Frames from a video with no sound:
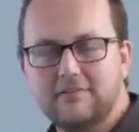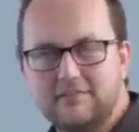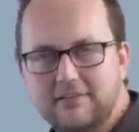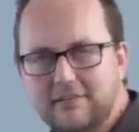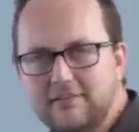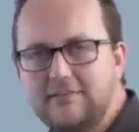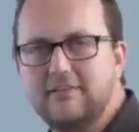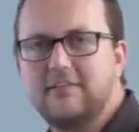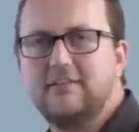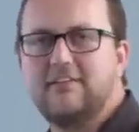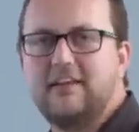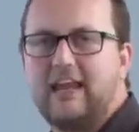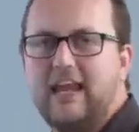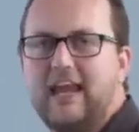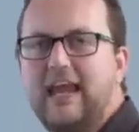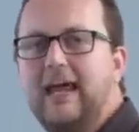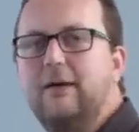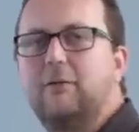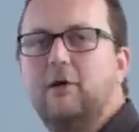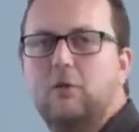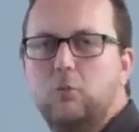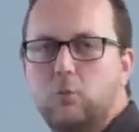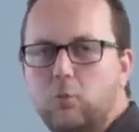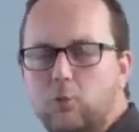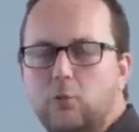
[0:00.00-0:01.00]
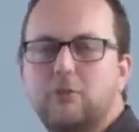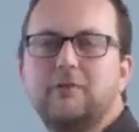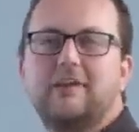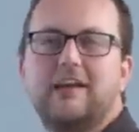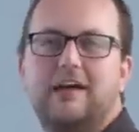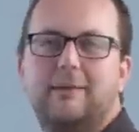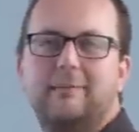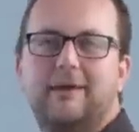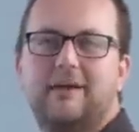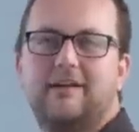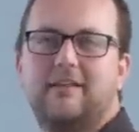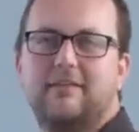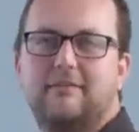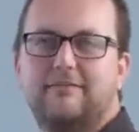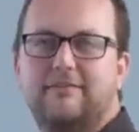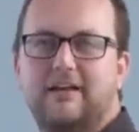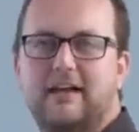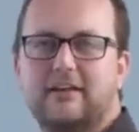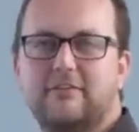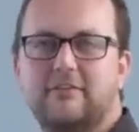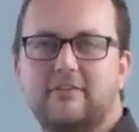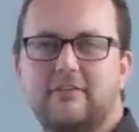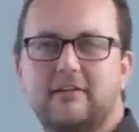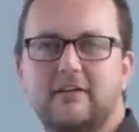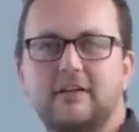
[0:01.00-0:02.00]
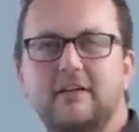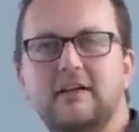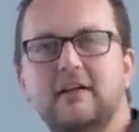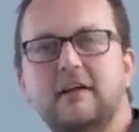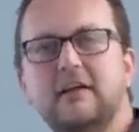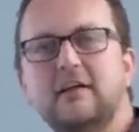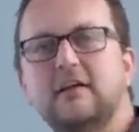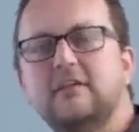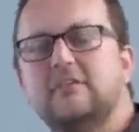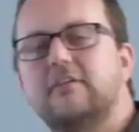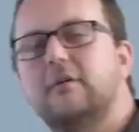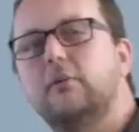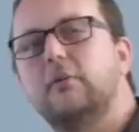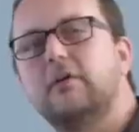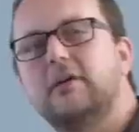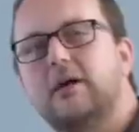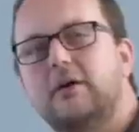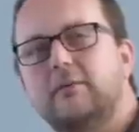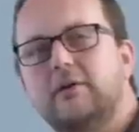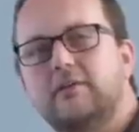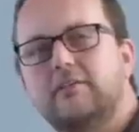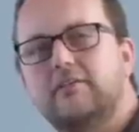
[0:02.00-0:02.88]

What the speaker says: this is how it would come out of the factory. So we'll go